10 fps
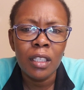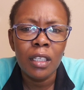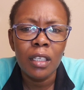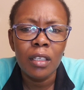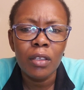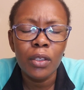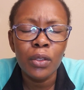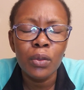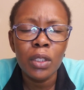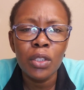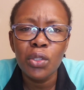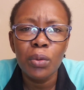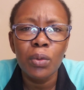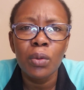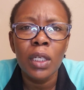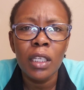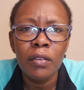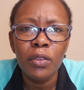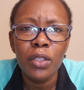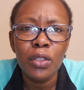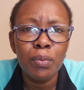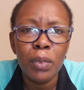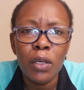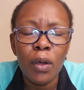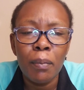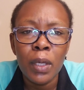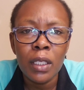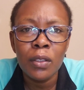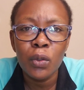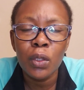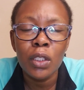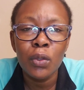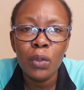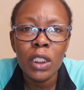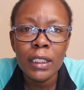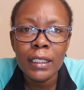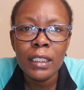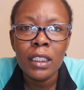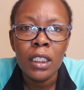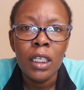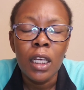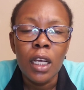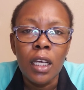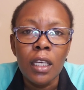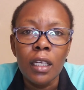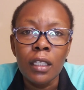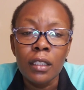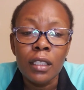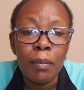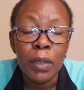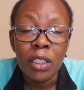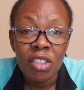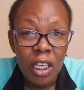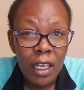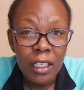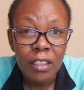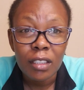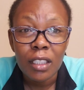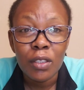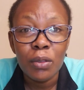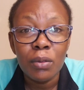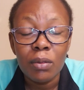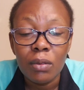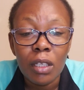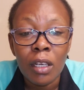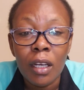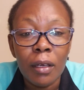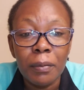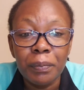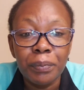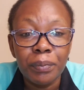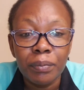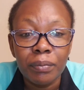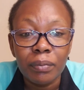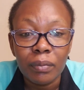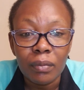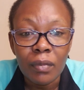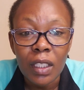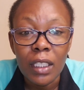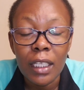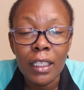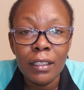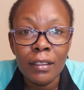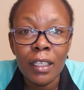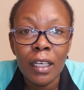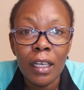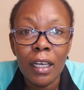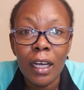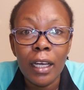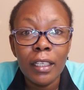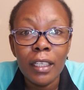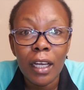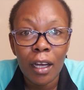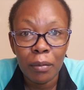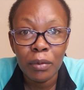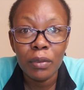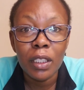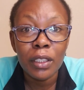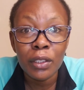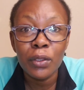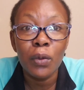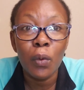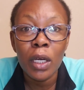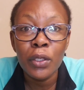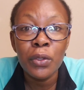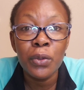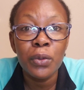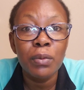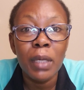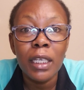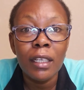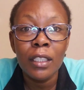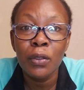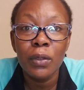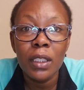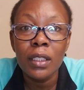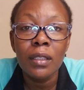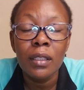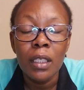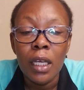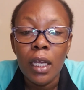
because you need to live, you need to pay your bills, you need to eat. It's a big challenge that you that is adding up to the reason why you should migrate to this